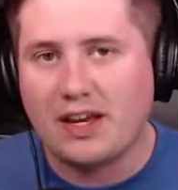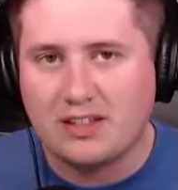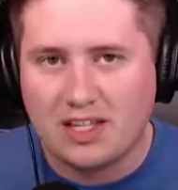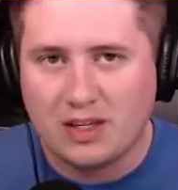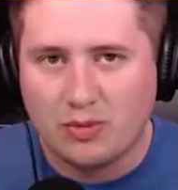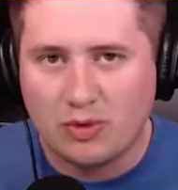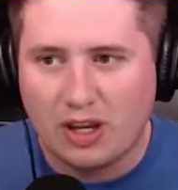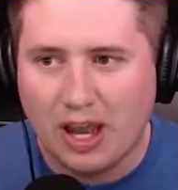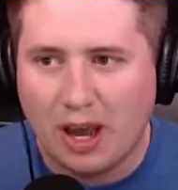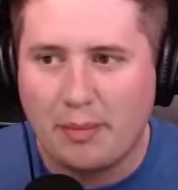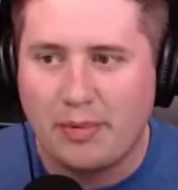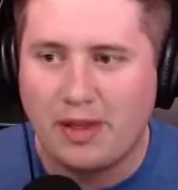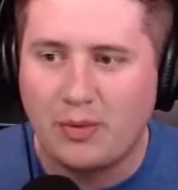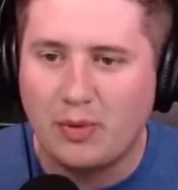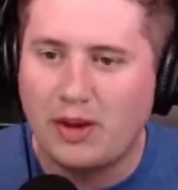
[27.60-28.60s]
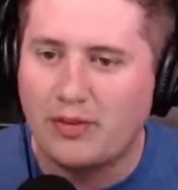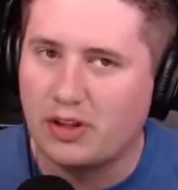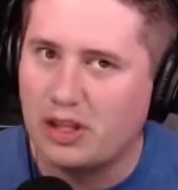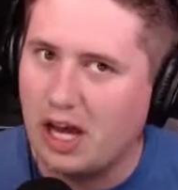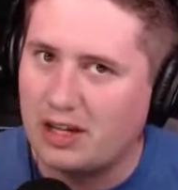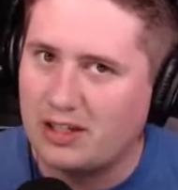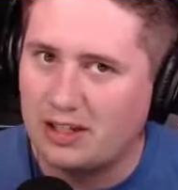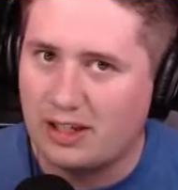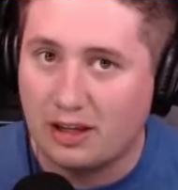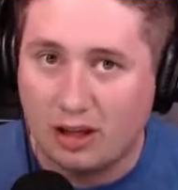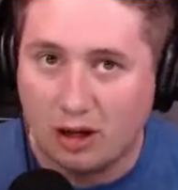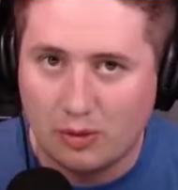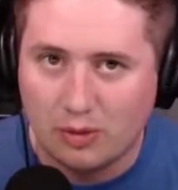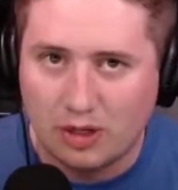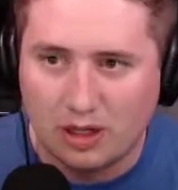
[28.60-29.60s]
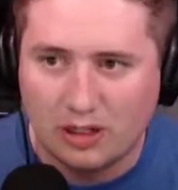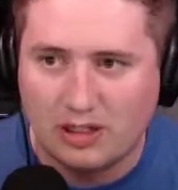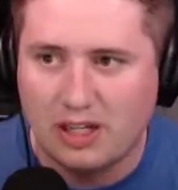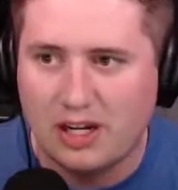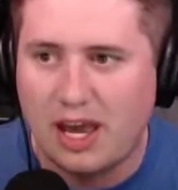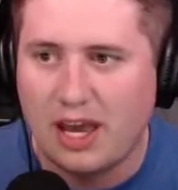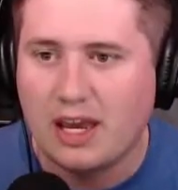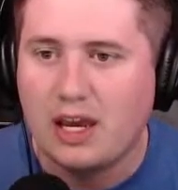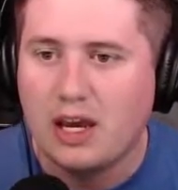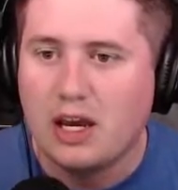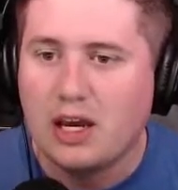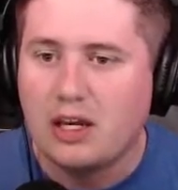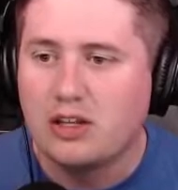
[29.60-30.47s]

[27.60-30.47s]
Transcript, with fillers: fast team recap, and then we have a lot to get going on today.